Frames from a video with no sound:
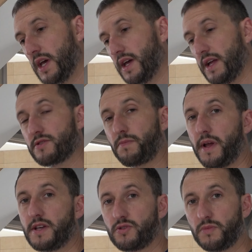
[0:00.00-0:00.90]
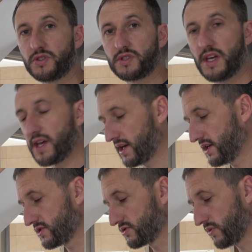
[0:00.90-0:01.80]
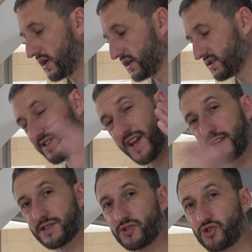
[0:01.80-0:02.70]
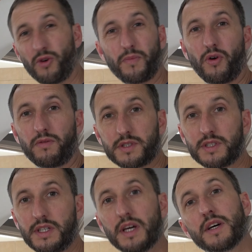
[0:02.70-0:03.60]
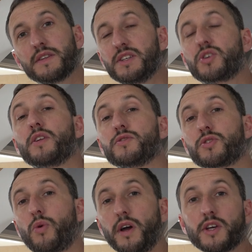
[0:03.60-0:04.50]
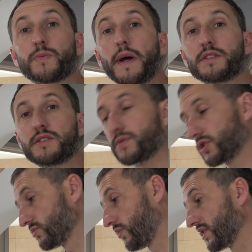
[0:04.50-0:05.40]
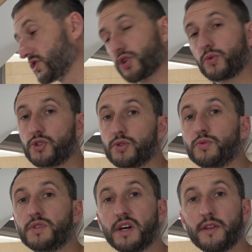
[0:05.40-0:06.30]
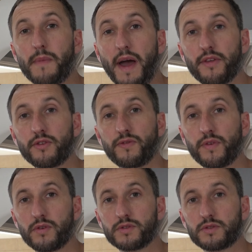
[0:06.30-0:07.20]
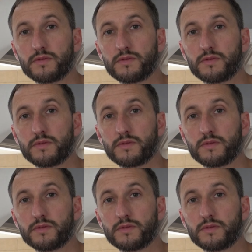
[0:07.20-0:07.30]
into place on my staircase as well. It does an excellent job, but obviously these guns are quite expensive, which is why I showed you the other methods first.